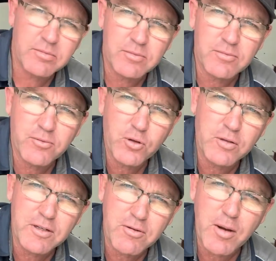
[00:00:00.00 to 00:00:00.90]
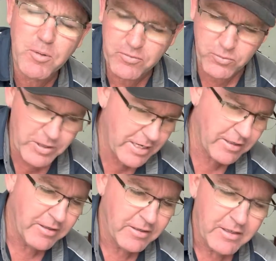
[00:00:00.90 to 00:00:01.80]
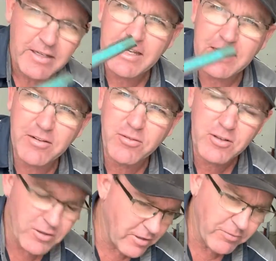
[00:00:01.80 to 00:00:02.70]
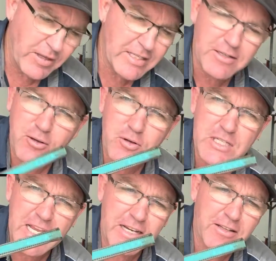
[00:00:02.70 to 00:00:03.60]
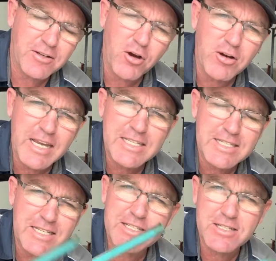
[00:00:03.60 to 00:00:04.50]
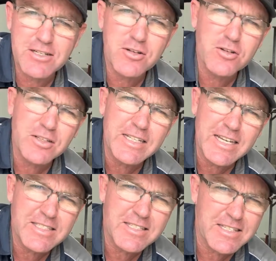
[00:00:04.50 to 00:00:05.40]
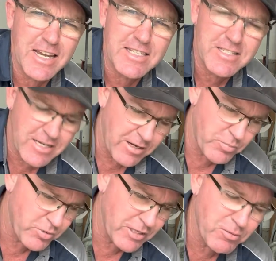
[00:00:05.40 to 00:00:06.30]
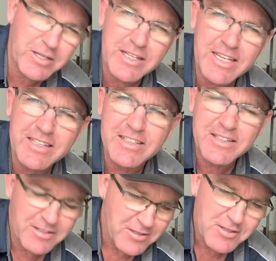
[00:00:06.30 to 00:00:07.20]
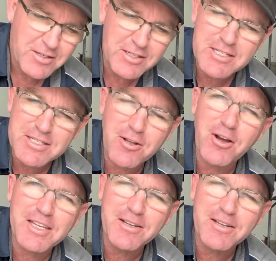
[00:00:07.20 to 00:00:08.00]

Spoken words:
fuel and crap everywhere. And if that's a loose end and the dog gets it, she usually gets the taste pretty quickly, a disliking